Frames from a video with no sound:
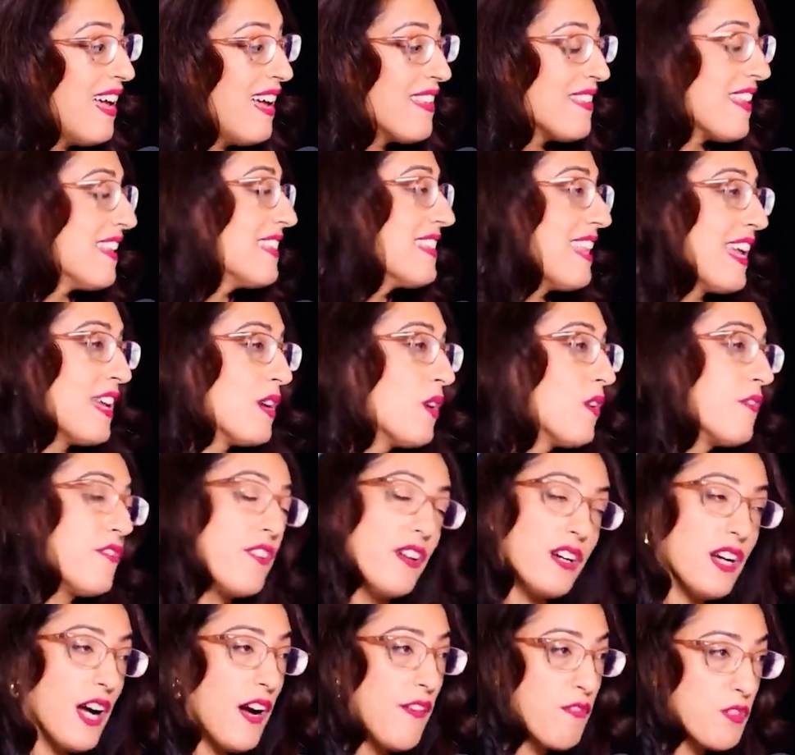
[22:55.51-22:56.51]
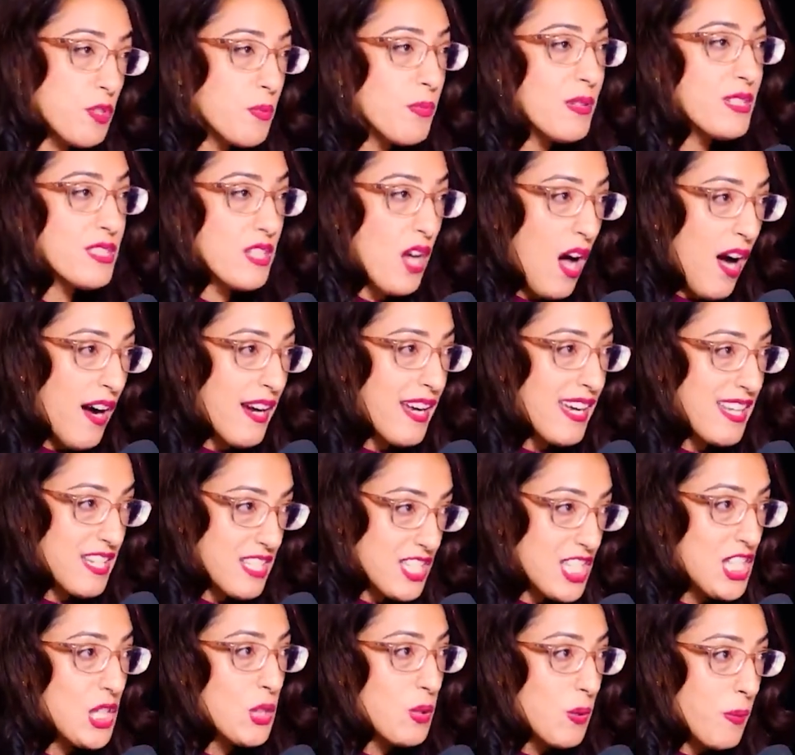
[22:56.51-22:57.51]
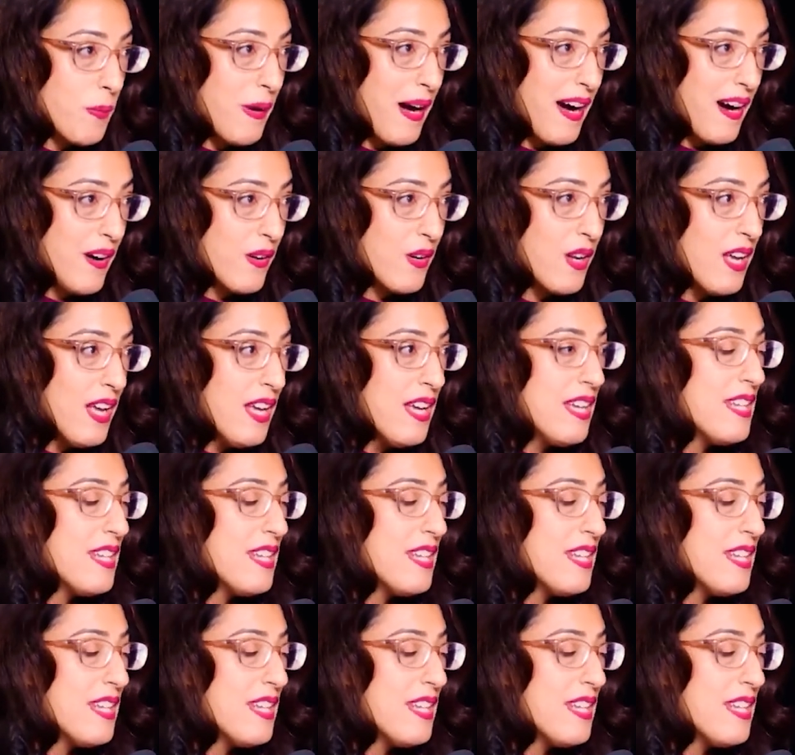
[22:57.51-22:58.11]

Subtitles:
that they don't feel comfortable talking to you about.